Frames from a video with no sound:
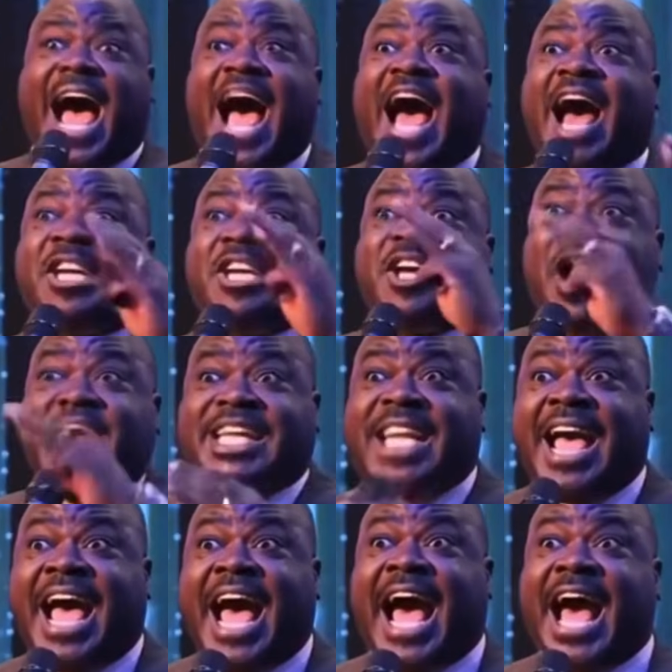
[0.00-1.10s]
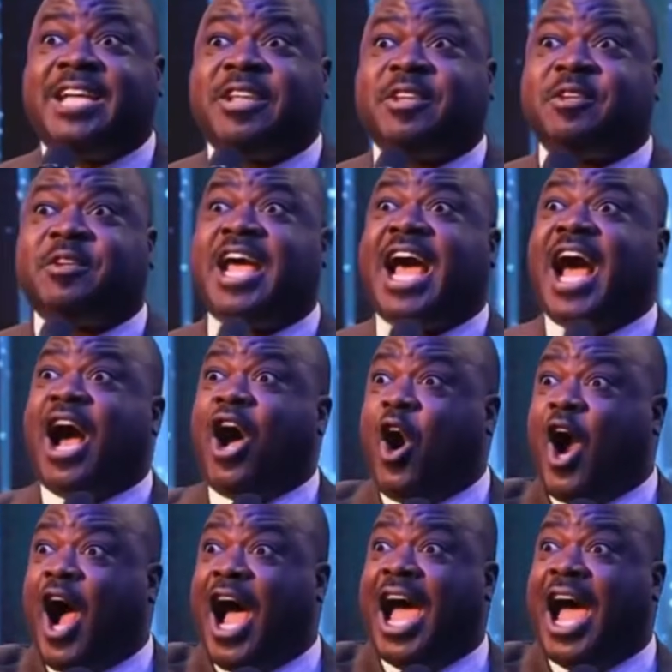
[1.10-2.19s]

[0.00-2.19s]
life? What did Jesus